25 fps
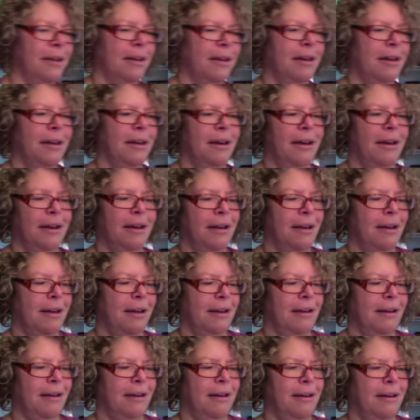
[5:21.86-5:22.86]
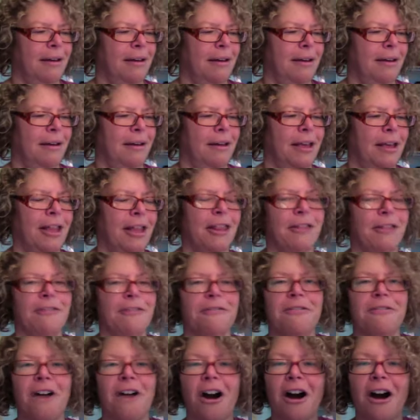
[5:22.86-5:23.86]
In the fall, they're not going to
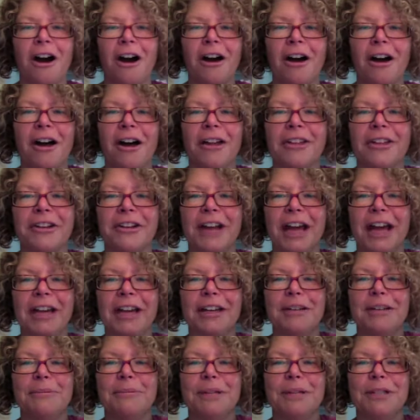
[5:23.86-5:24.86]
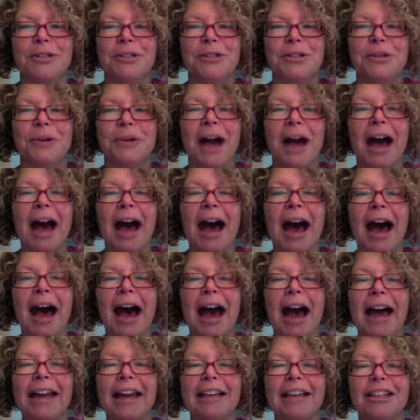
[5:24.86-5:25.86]
be too hot because, in the
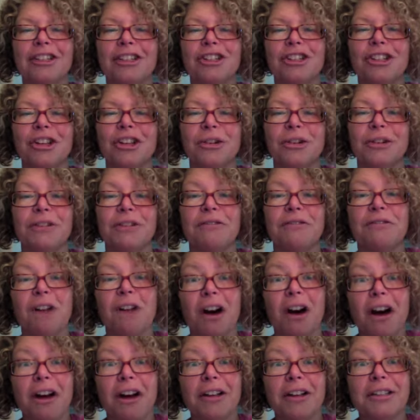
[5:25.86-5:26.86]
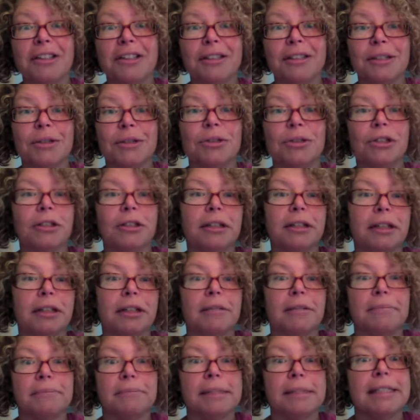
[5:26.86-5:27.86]
fall, it's usually still in the
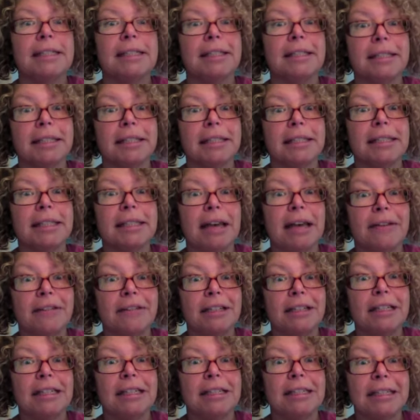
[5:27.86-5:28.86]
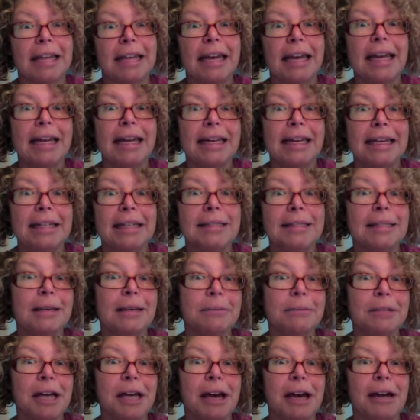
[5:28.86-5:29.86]
70s and 80s sometimes.
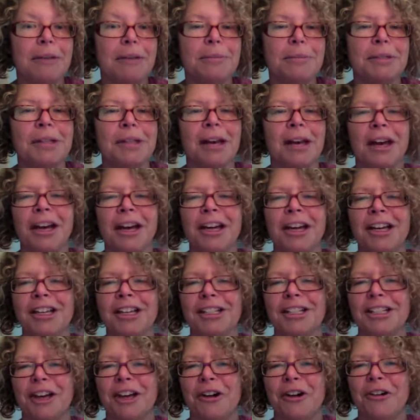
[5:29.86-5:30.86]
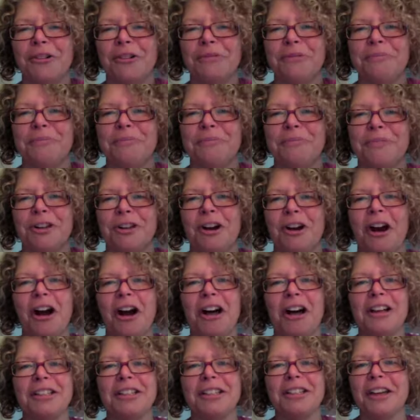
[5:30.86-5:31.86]
So they're all done.
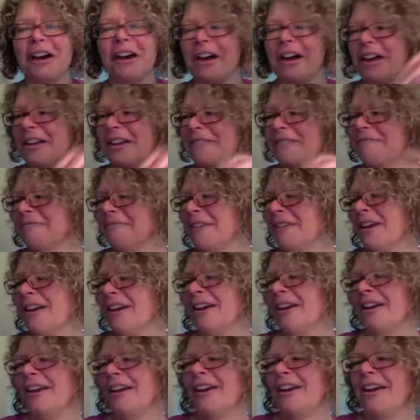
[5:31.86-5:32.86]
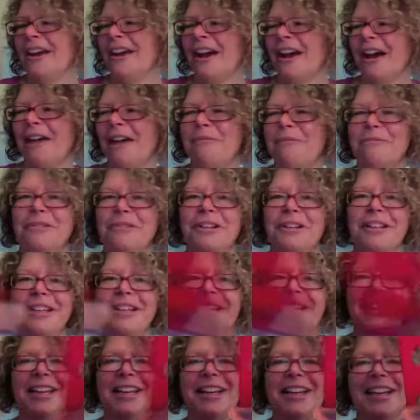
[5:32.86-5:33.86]
I'm really
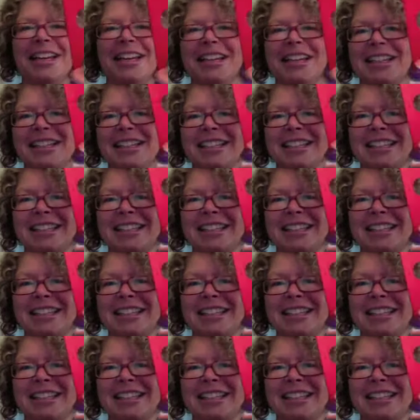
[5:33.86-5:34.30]
excited.